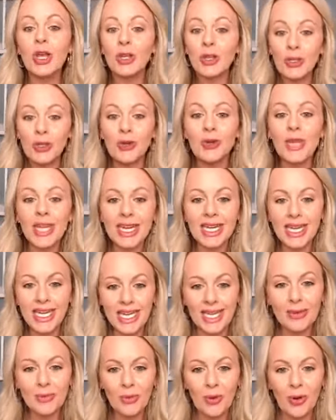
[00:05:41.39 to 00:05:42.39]
you can
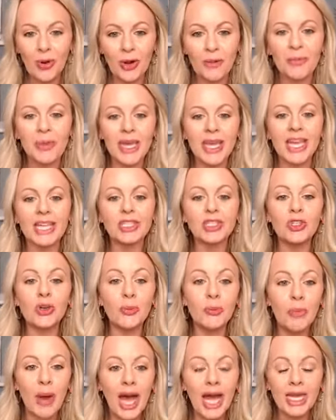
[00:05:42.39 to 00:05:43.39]
eat more because your
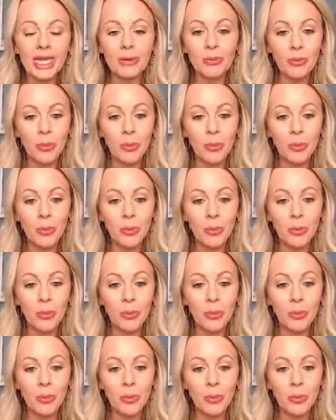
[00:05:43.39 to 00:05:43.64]
body